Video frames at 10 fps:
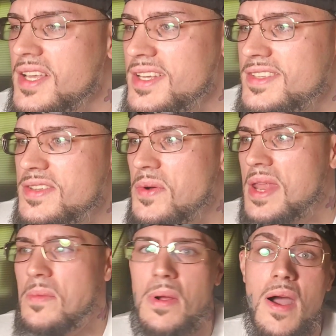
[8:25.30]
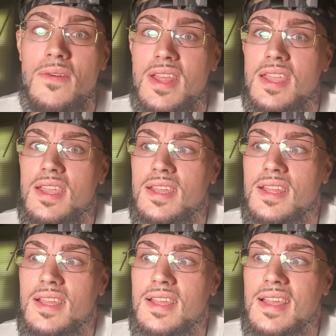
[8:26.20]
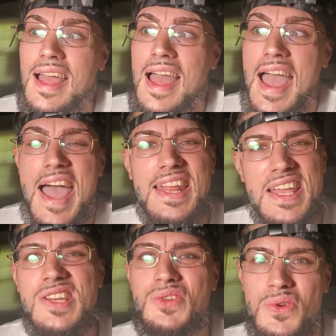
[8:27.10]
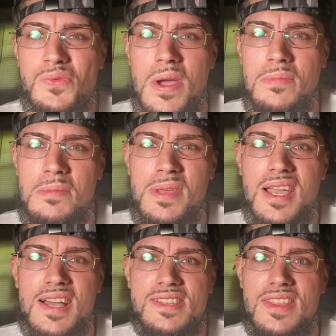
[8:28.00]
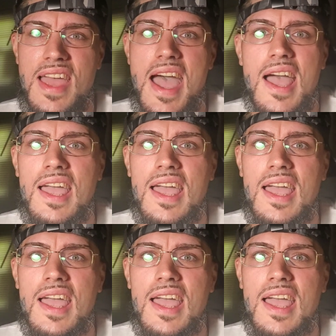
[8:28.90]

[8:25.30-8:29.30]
So they were already had issues with me because of that,